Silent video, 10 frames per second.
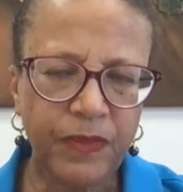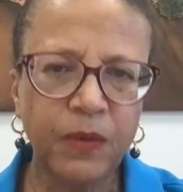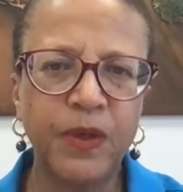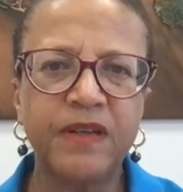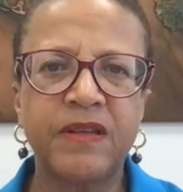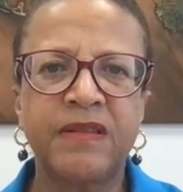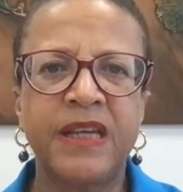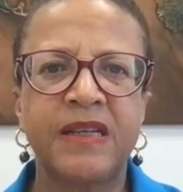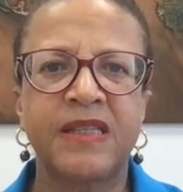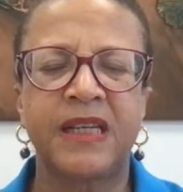one of the
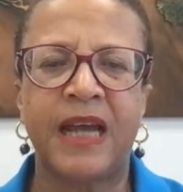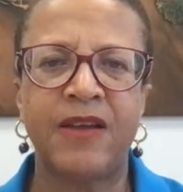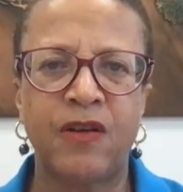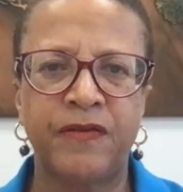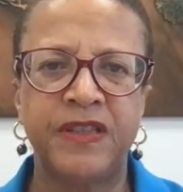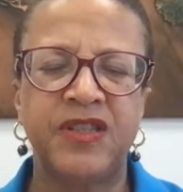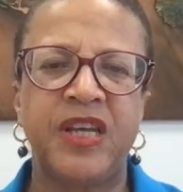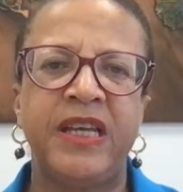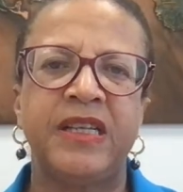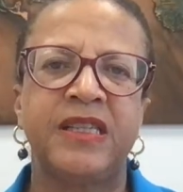things that I often
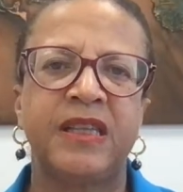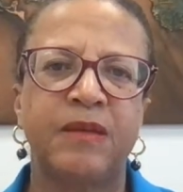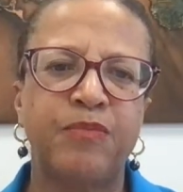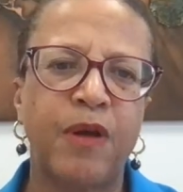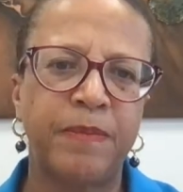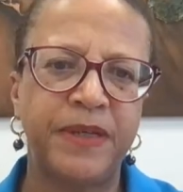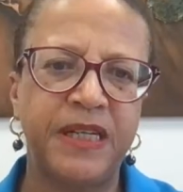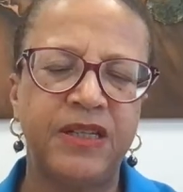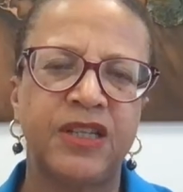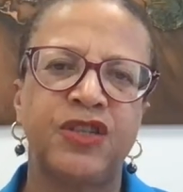say is that the
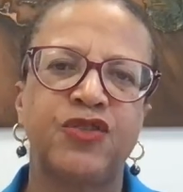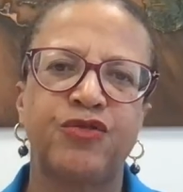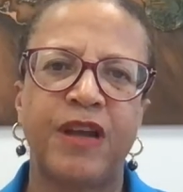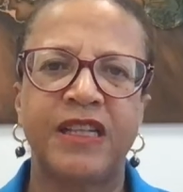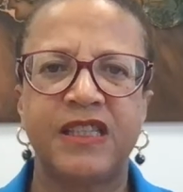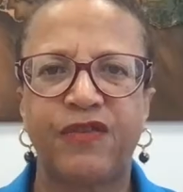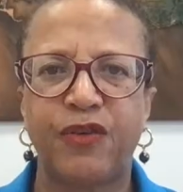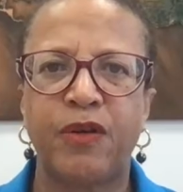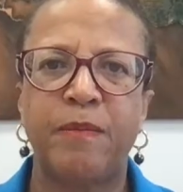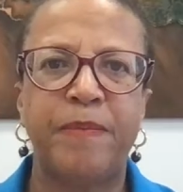property doesn't
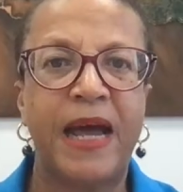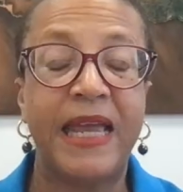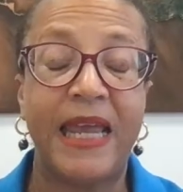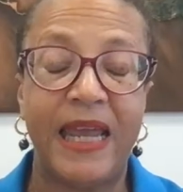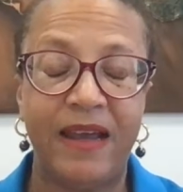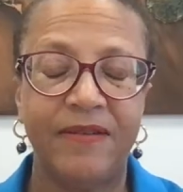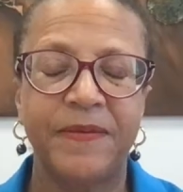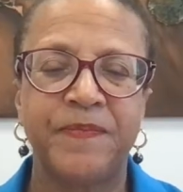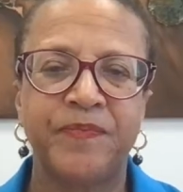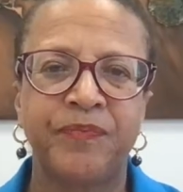transfer by heir.